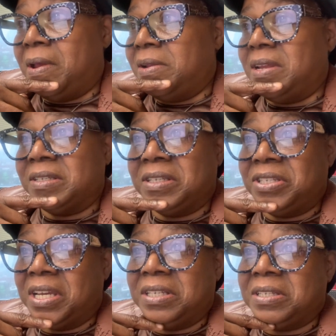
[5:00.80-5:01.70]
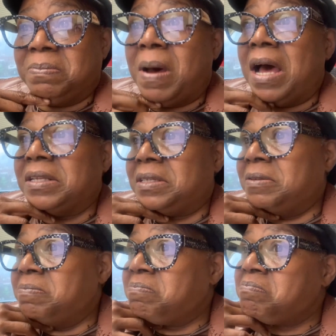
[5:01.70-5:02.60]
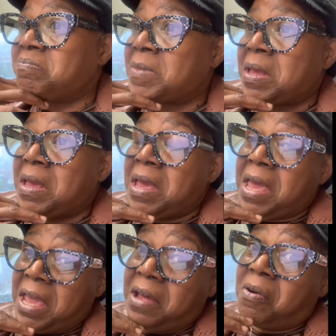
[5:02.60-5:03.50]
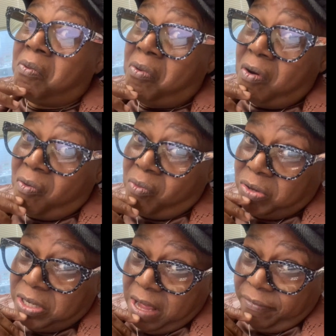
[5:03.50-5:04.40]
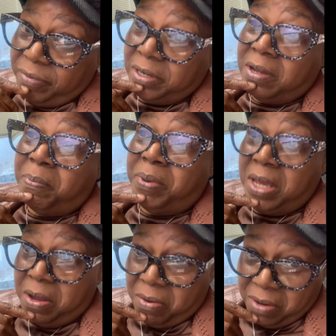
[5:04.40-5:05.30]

doesn't change its spots. and a wolf will definitely appear